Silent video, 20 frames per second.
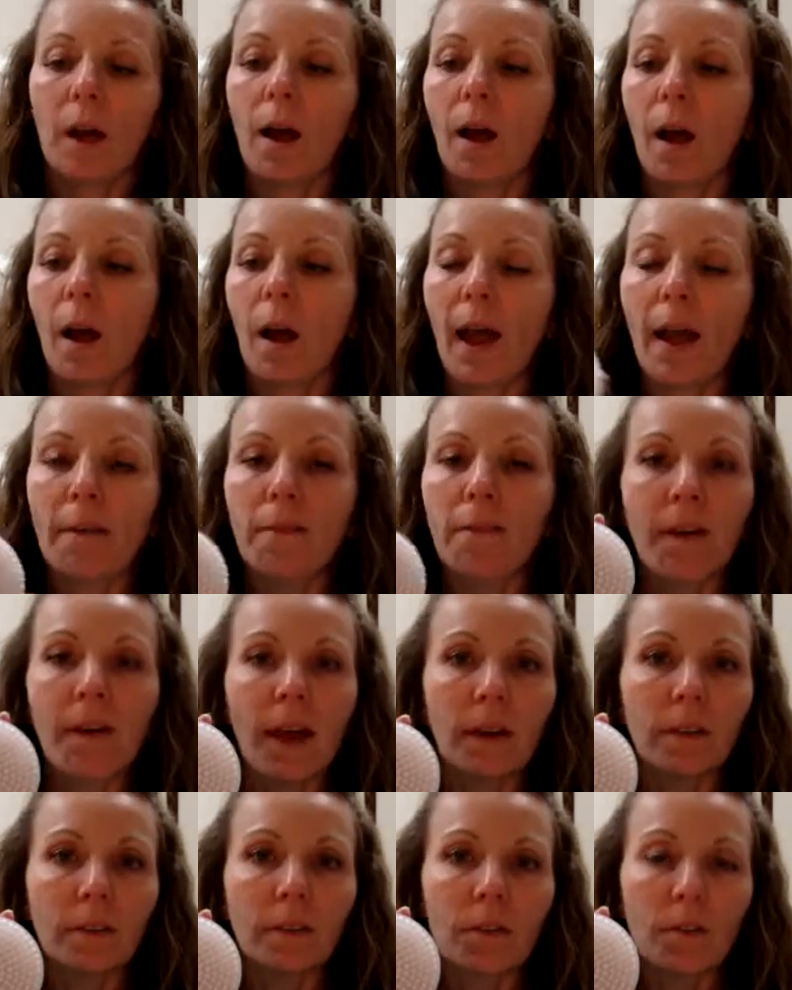I
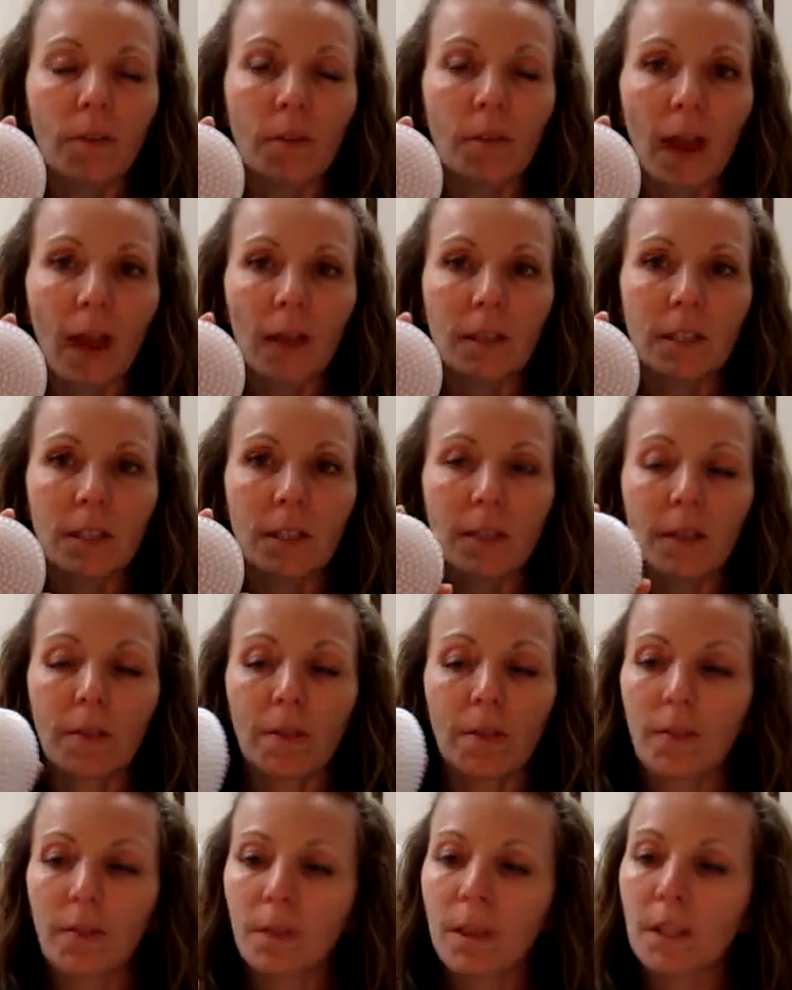find that
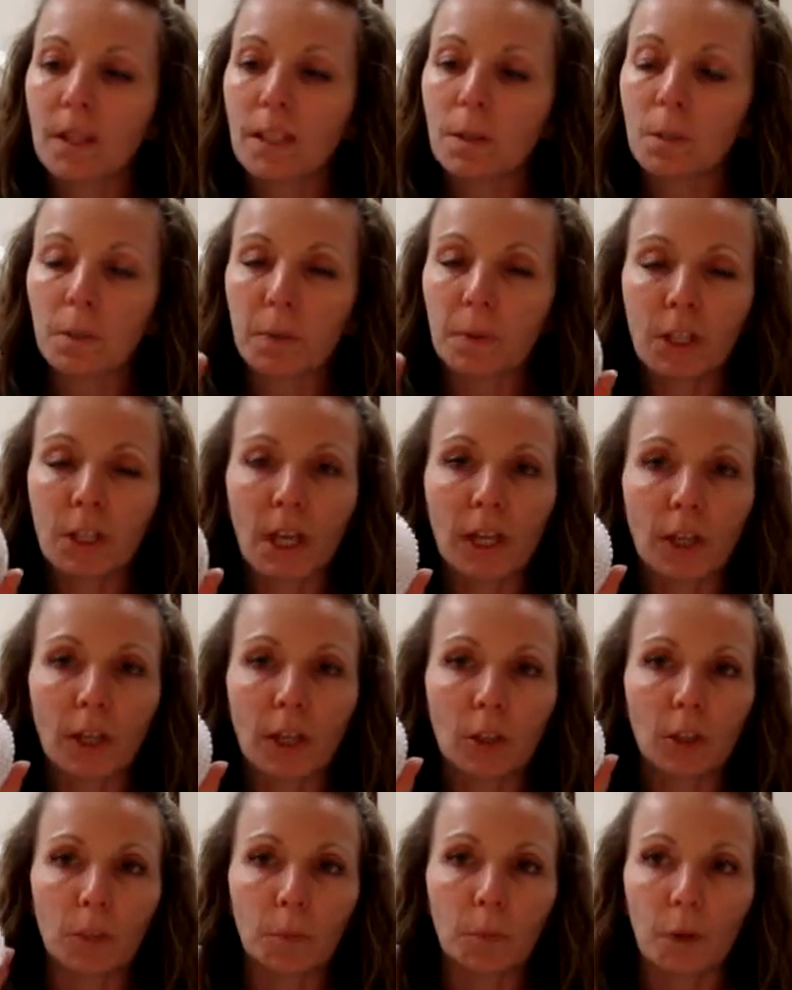this
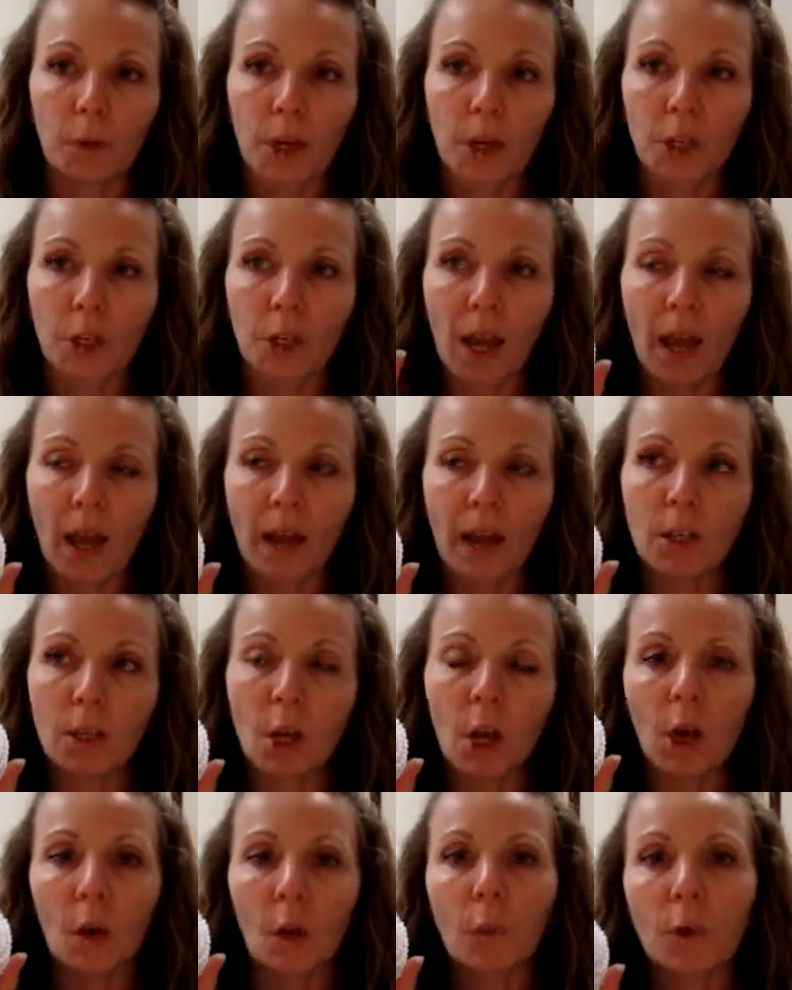particular brush head
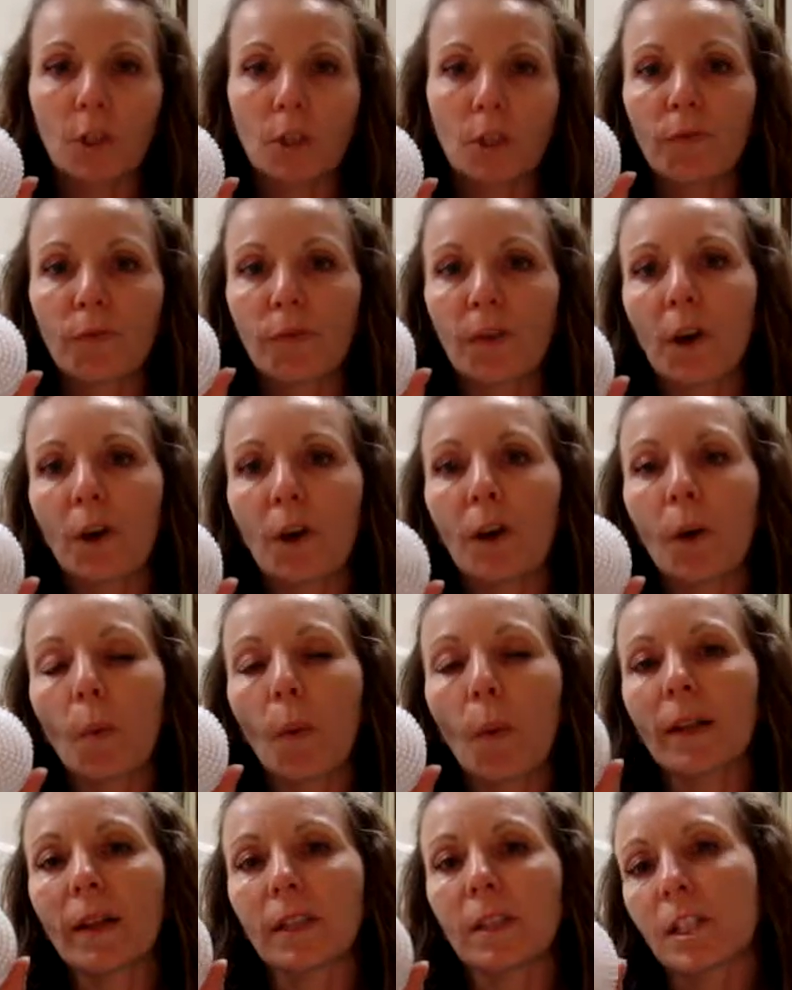works very
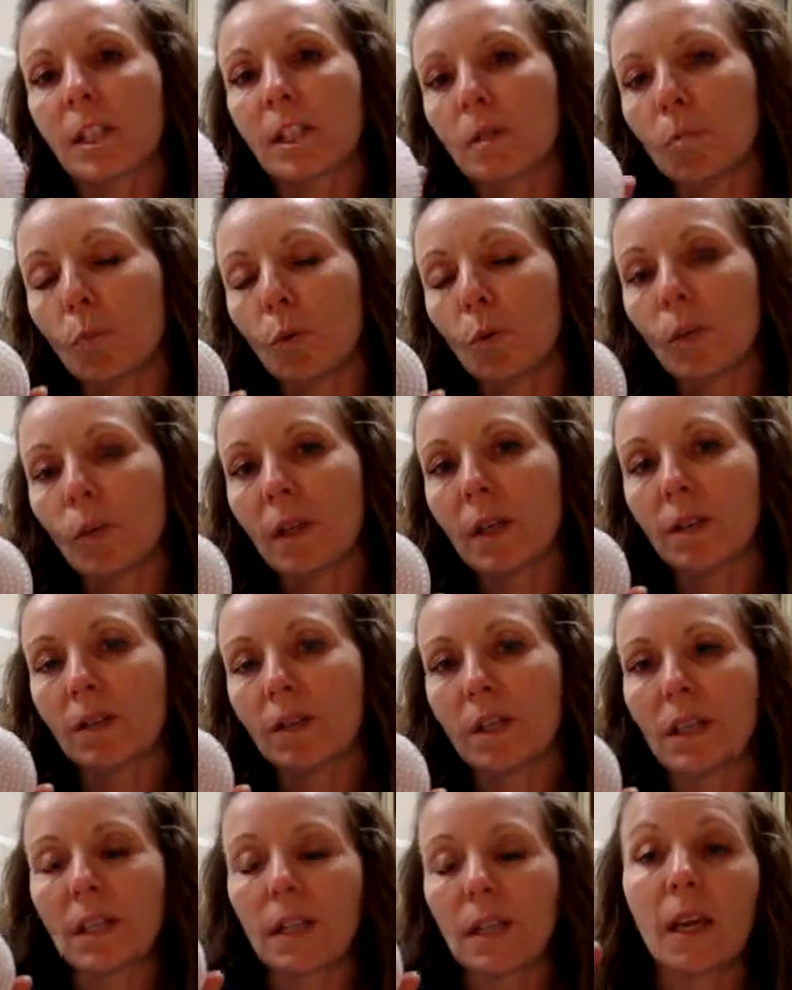well at smoothing
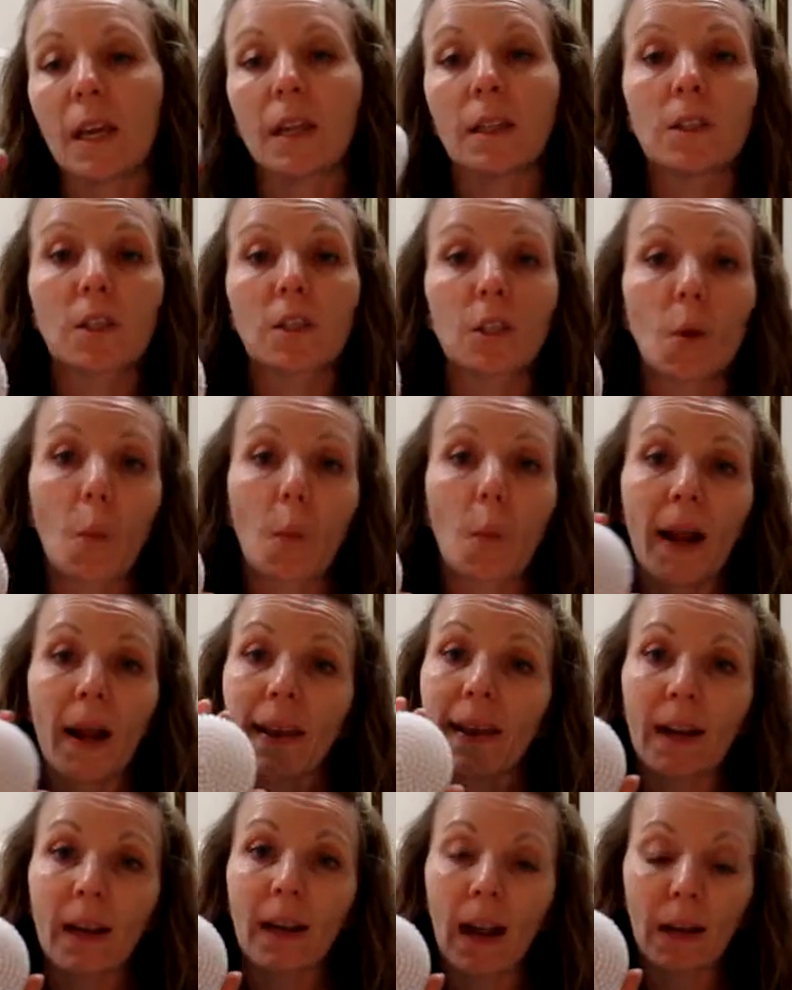the skin, so when
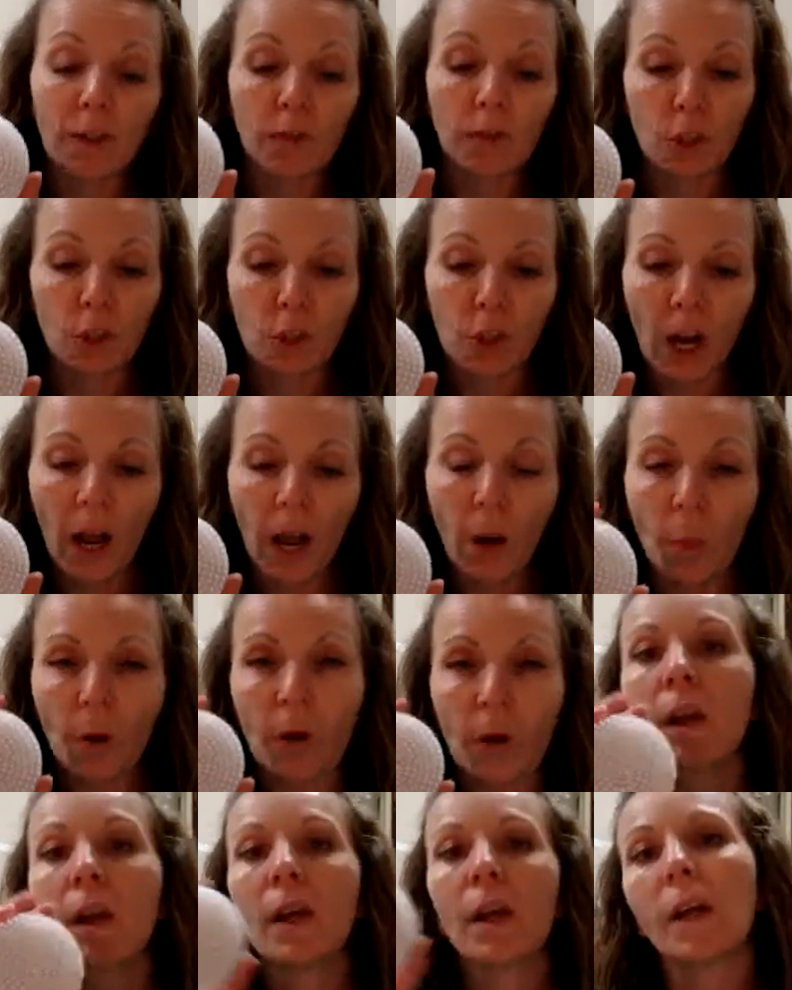I get out of the
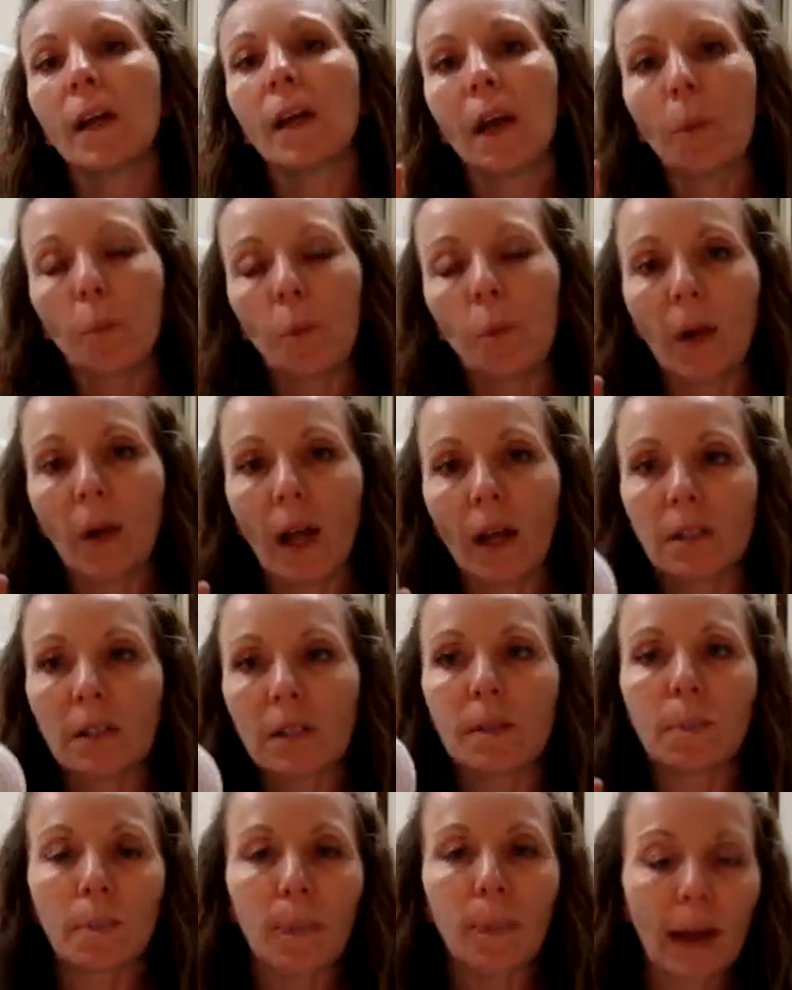shower and I put on
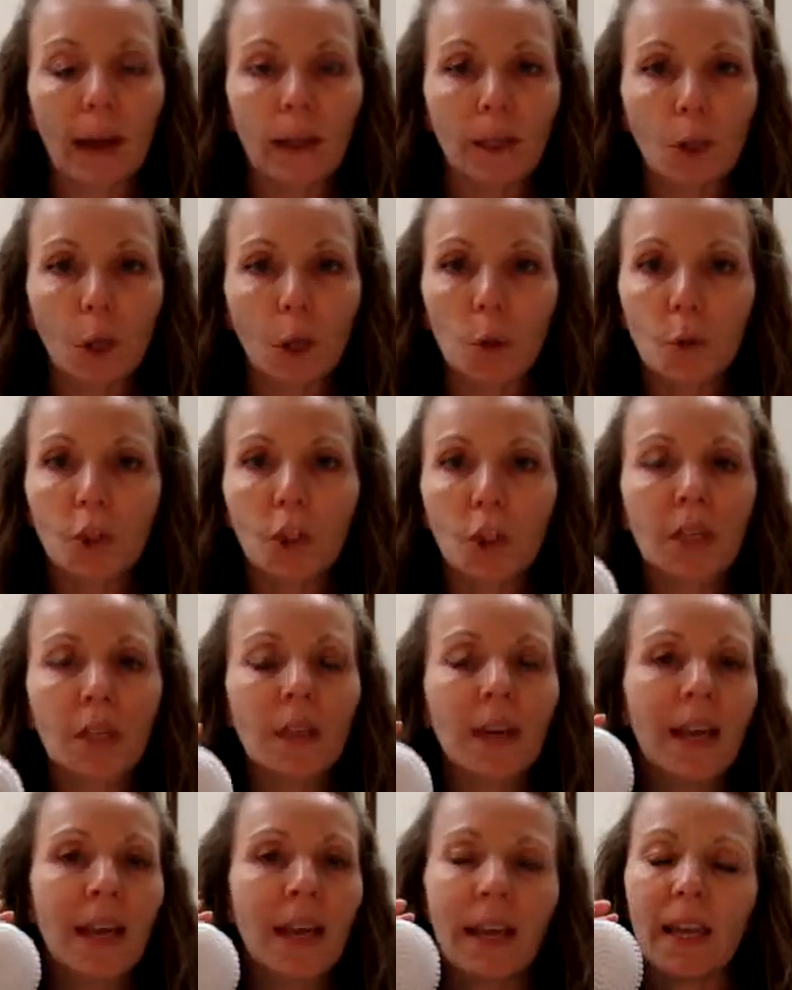some body
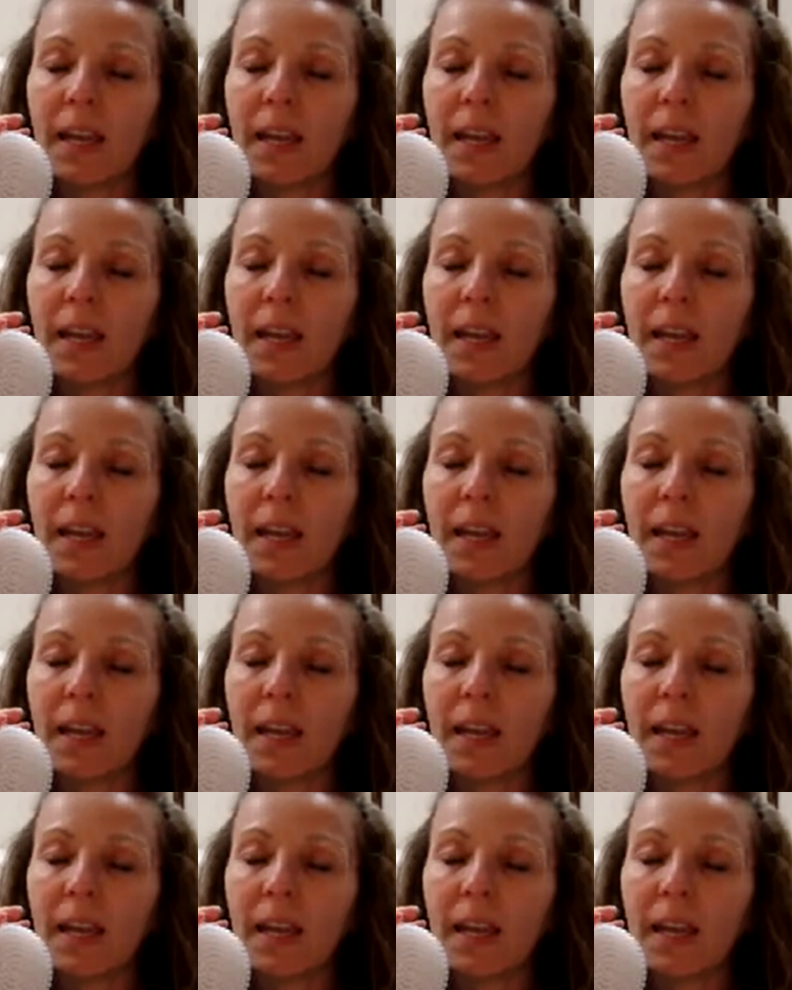lotion,